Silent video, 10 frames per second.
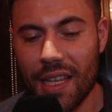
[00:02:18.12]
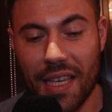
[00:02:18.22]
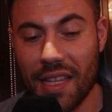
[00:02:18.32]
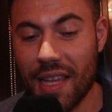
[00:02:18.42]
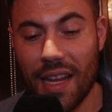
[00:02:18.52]

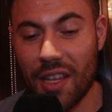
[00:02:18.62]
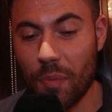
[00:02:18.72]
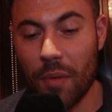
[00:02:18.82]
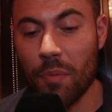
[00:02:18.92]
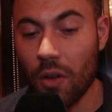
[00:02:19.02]
since then, it's
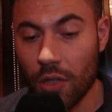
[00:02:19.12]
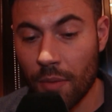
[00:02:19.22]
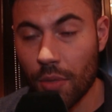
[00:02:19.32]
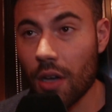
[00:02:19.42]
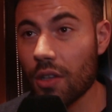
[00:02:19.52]
been
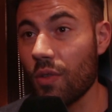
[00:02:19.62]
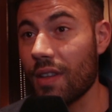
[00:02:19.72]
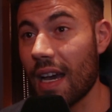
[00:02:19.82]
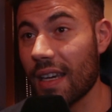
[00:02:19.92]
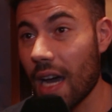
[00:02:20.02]
building blocks. We
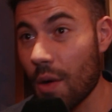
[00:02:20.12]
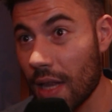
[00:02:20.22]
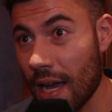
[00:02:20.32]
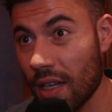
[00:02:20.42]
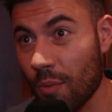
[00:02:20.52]
signed
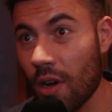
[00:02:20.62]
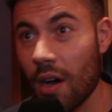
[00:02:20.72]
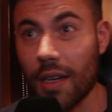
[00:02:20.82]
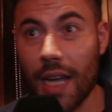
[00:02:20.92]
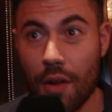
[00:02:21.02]
Caroline
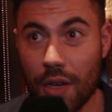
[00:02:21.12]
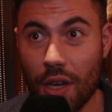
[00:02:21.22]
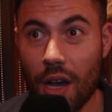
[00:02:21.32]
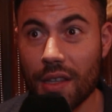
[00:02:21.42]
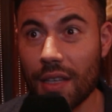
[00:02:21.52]
Dubois,
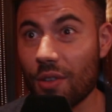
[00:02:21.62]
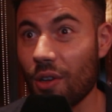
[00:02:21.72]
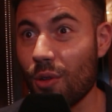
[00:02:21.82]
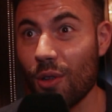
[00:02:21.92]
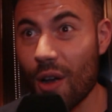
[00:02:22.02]
Caris
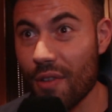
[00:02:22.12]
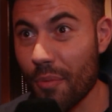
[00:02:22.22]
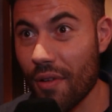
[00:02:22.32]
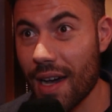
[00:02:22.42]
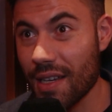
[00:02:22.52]
Hartingstall,
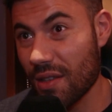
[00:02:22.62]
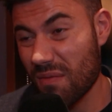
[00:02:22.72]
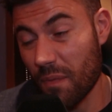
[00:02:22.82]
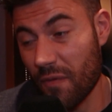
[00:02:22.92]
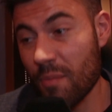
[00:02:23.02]
Lauren Price.
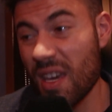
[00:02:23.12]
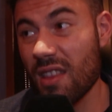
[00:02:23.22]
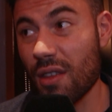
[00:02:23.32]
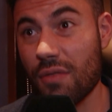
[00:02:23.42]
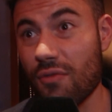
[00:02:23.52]
For me,
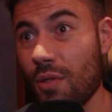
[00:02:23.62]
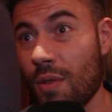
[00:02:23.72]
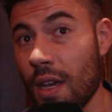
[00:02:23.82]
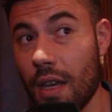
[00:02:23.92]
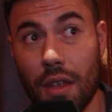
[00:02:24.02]
the,
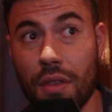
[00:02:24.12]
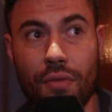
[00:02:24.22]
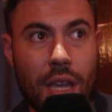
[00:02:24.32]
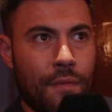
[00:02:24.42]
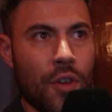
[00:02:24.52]
through, the
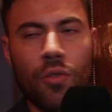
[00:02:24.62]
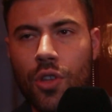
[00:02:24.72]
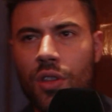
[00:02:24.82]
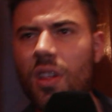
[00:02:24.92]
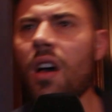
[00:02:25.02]
three
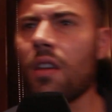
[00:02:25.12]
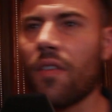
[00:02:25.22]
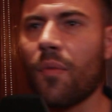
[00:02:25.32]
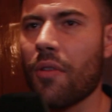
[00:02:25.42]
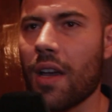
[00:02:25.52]
future stars
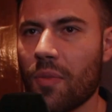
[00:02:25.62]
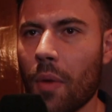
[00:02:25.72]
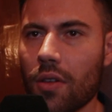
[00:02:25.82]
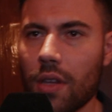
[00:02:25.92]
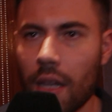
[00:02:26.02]
of British
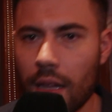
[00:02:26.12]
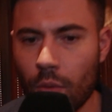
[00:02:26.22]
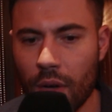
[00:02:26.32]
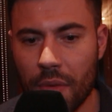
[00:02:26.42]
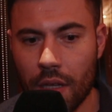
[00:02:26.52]
boxing in
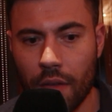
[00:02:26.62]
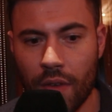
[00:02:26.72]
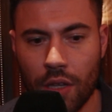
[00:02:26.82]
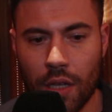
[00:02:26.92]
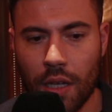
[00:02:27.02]
the women's
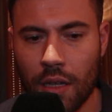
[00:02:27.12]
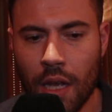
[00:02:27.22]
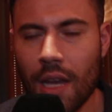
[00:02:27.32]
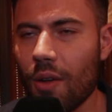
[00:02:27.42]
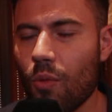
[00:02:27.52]
division. And
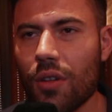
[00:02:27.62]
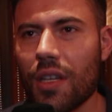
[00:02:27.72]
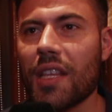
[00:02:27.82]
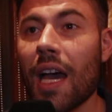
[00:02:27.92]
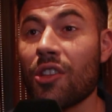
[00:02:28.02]
what
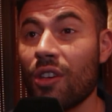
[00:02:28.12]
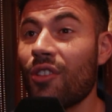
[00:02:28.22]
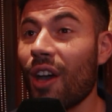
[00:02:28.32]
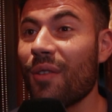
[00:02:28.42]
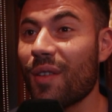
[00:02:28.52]
Natasha
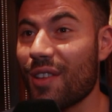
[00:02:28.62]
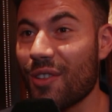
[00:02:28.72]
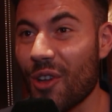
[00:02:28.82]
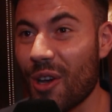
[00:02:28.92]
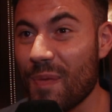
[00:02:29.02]
Jonas
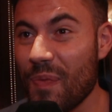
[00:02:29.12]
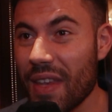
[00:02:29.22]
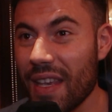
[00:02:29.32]
has done.